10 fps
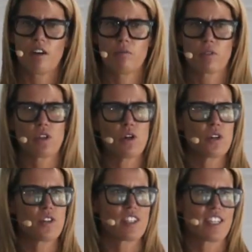
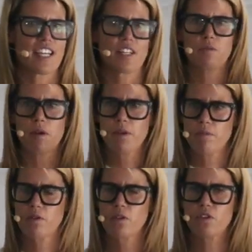Gone are the days where
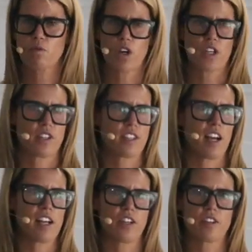people used to work in
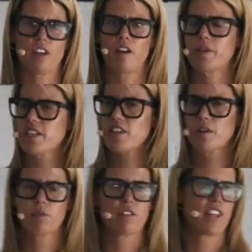silos. An
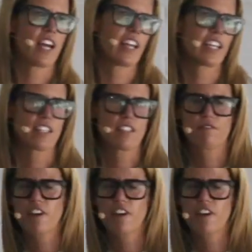example of that is